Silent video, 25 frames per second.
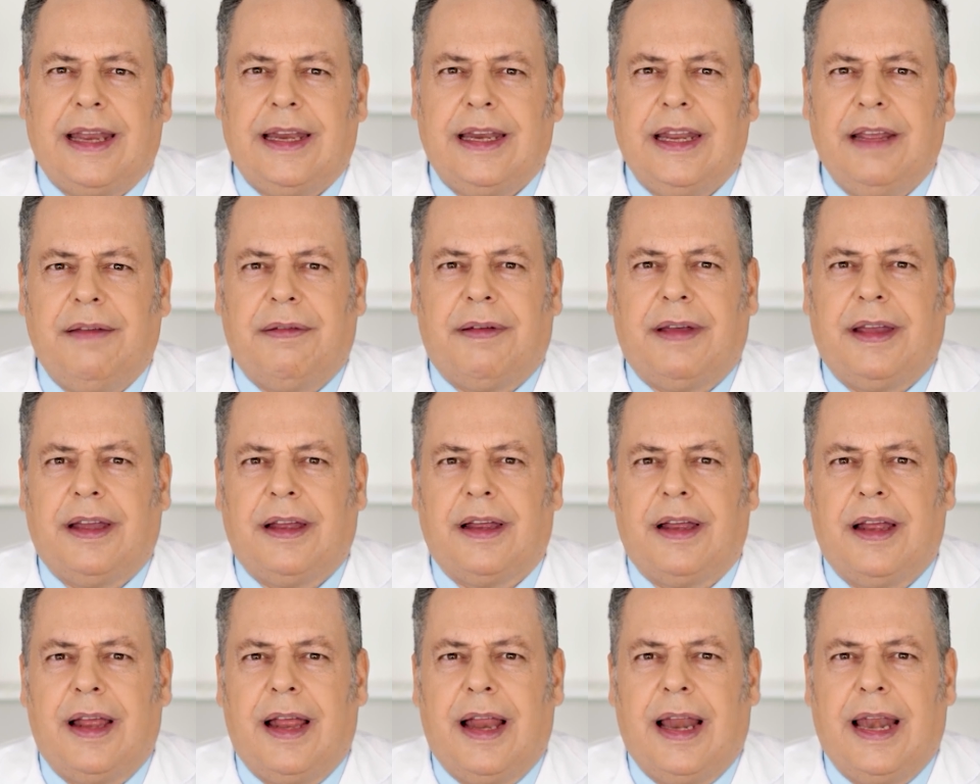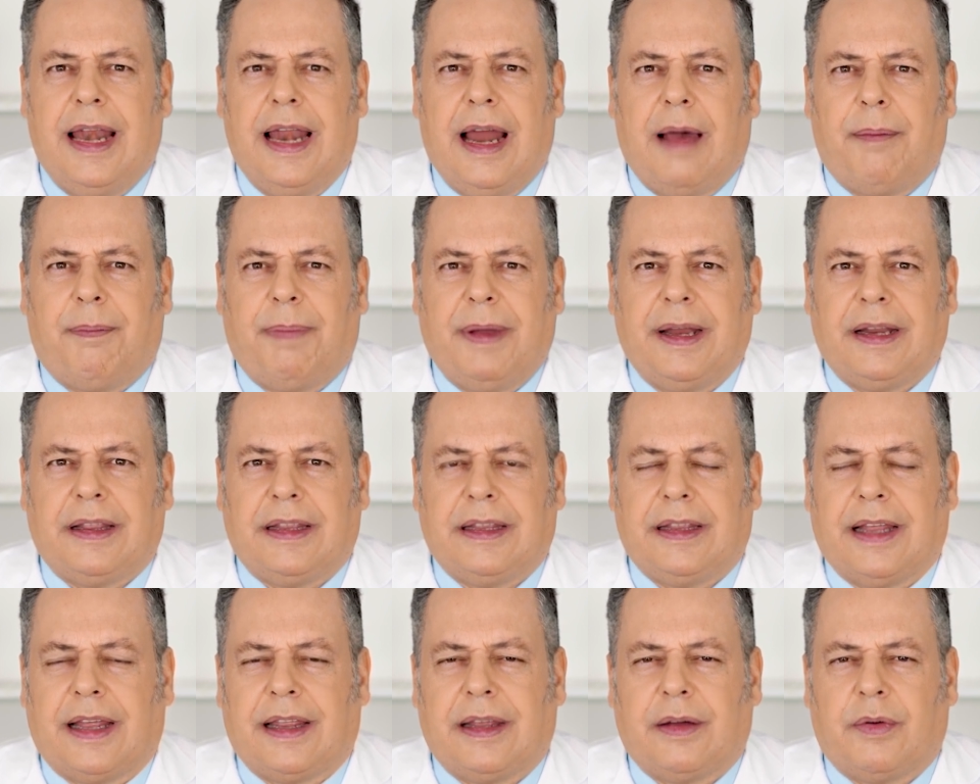39 grams
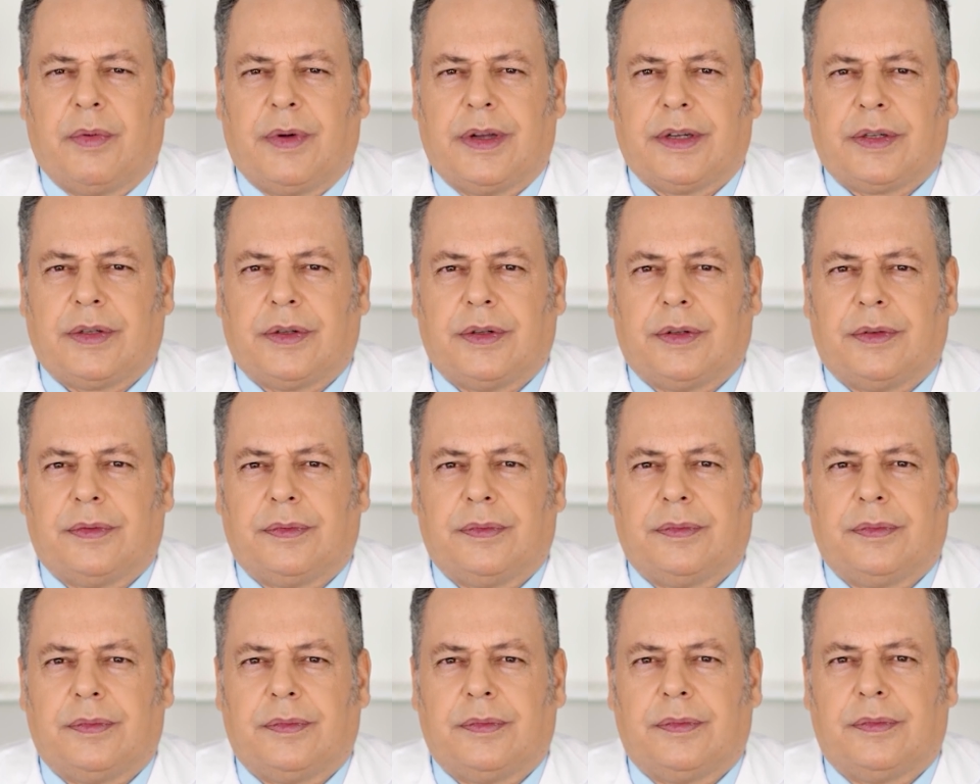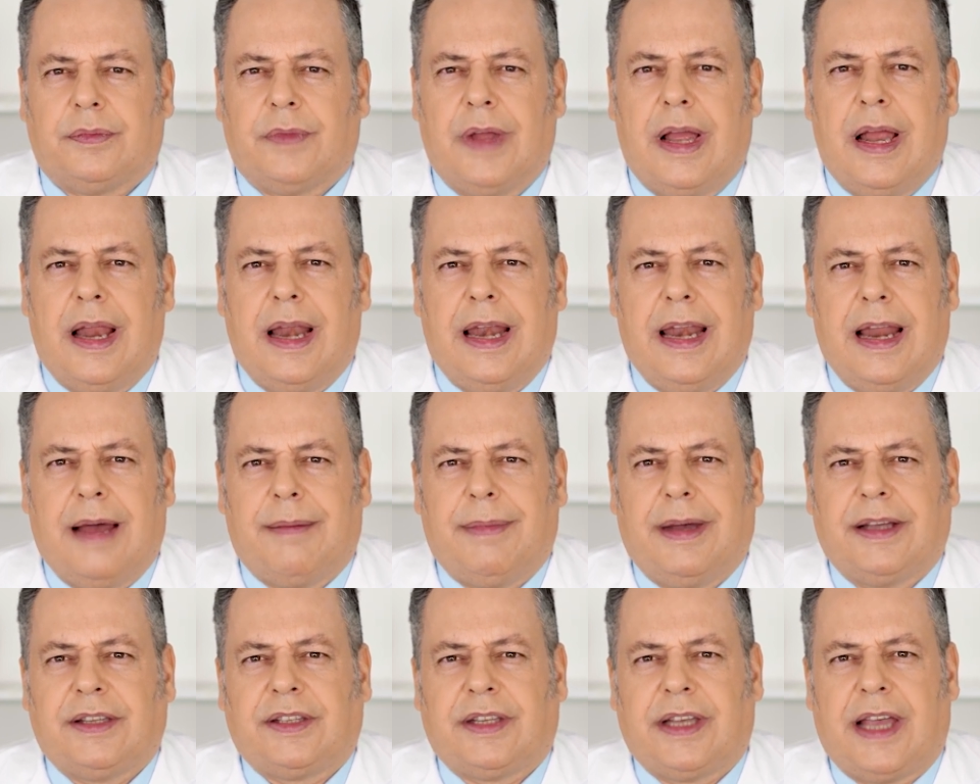of white bread,
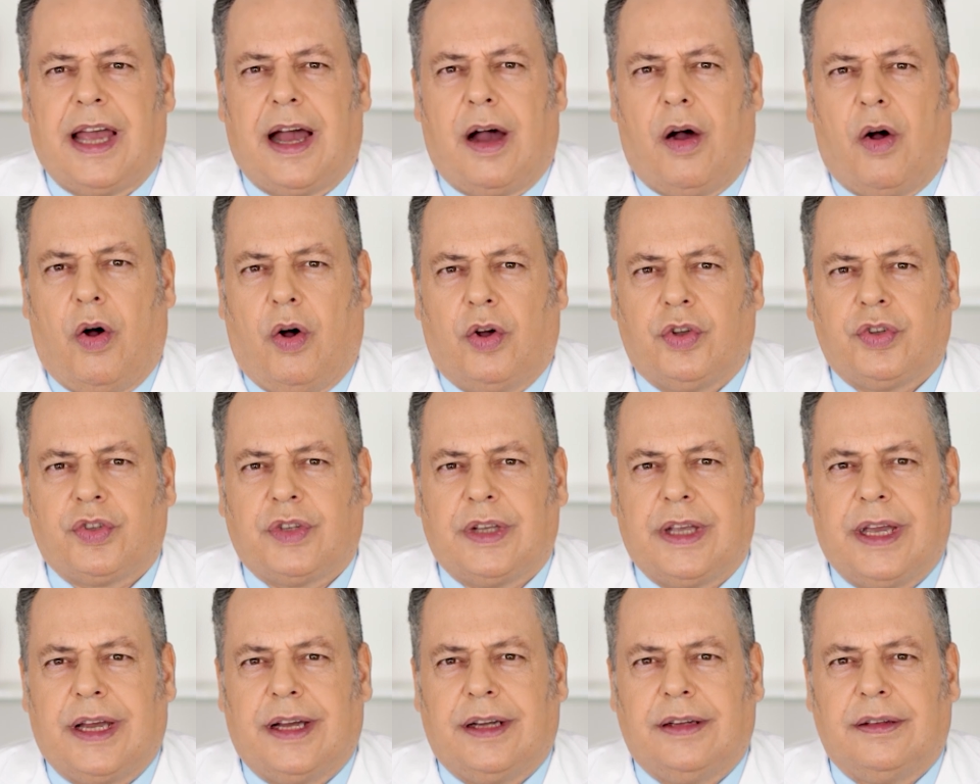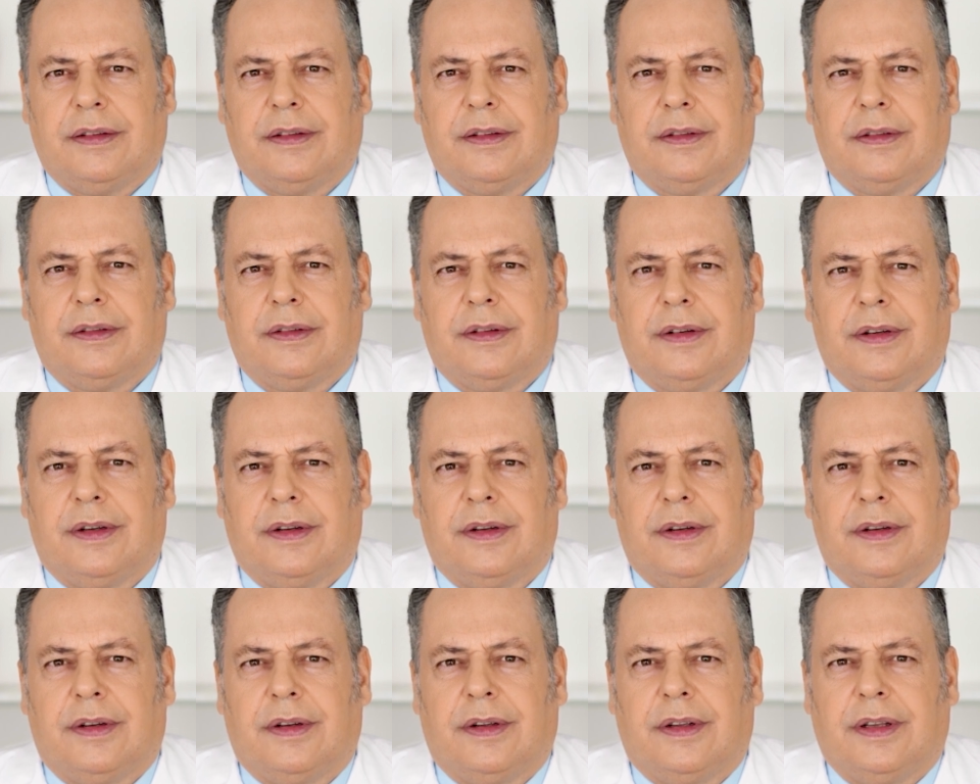2 large slices,
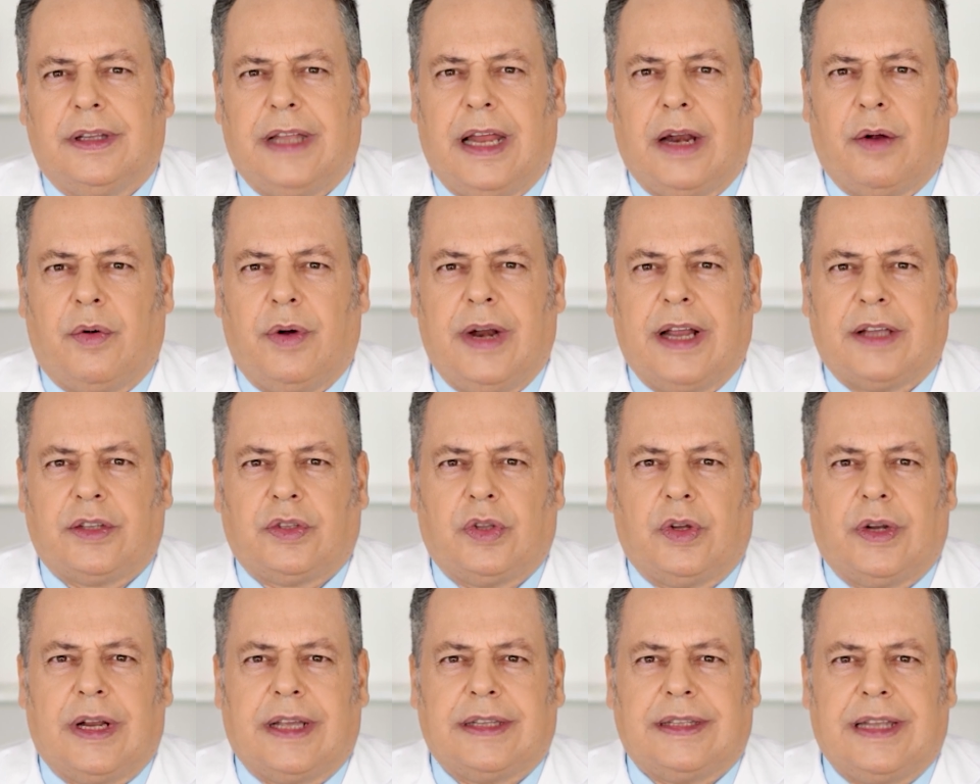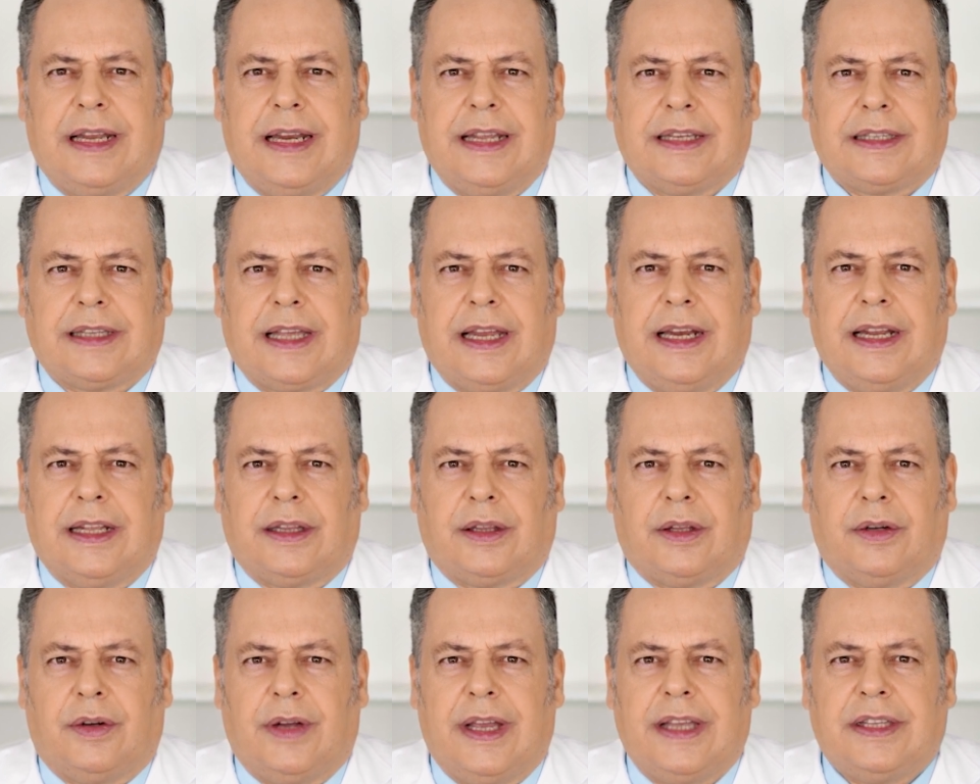121
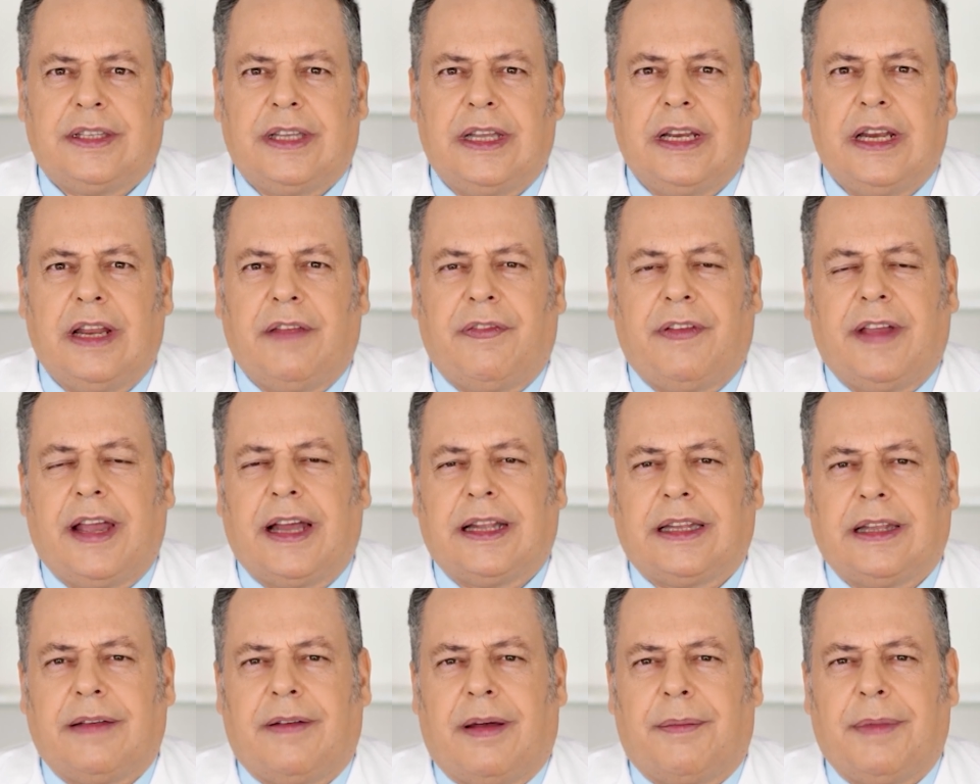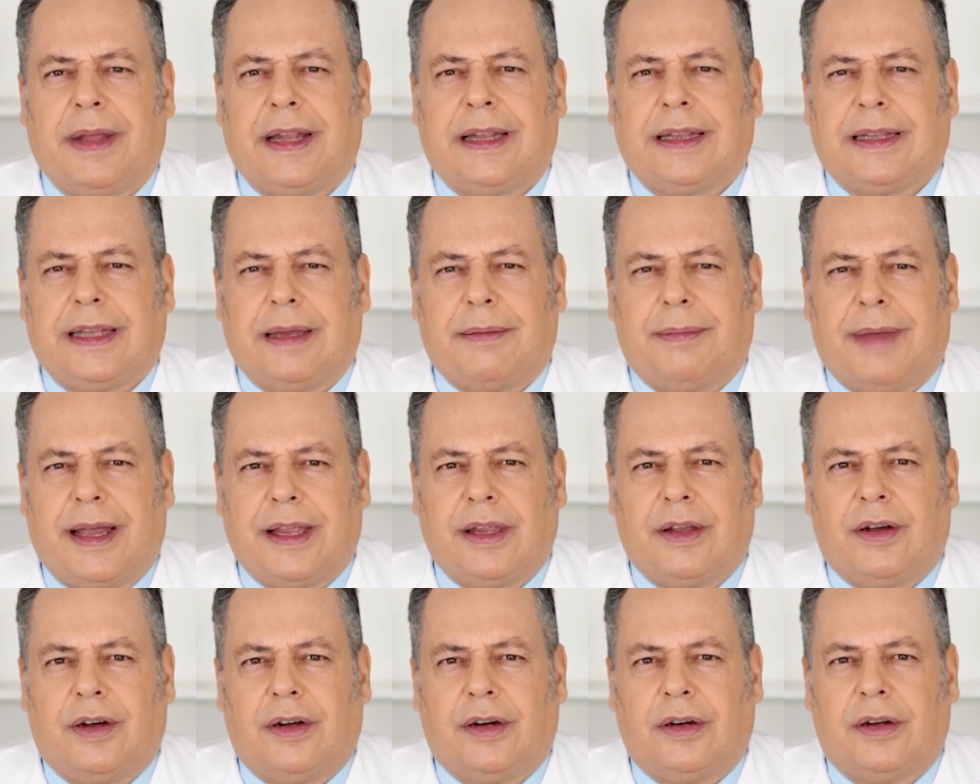grams of yogurt, 1
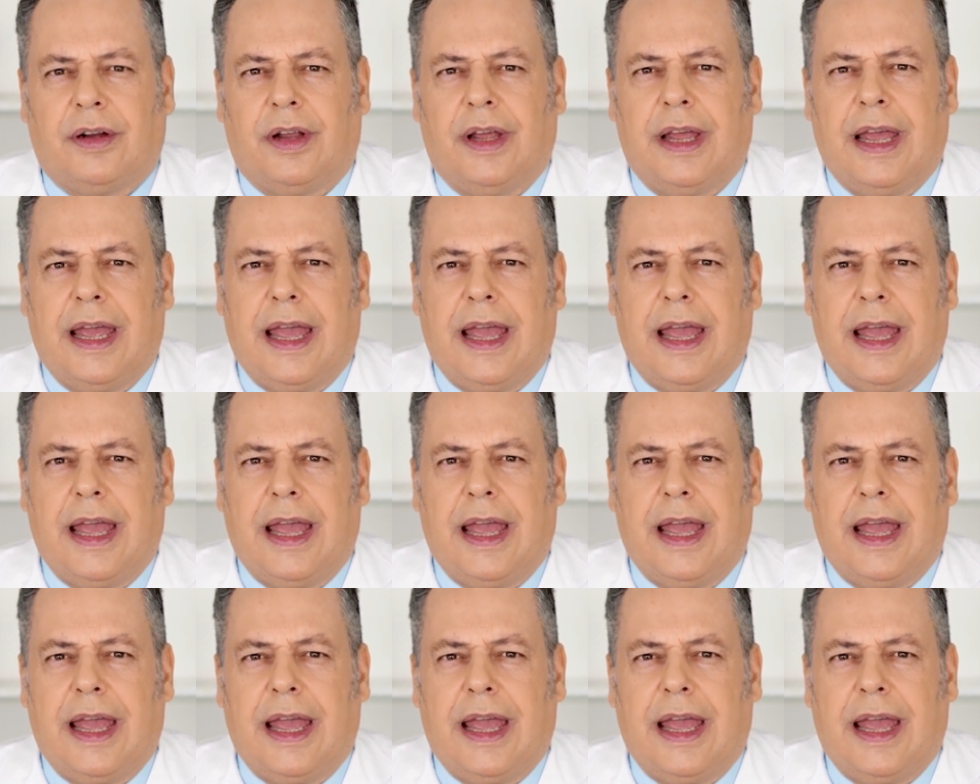piece,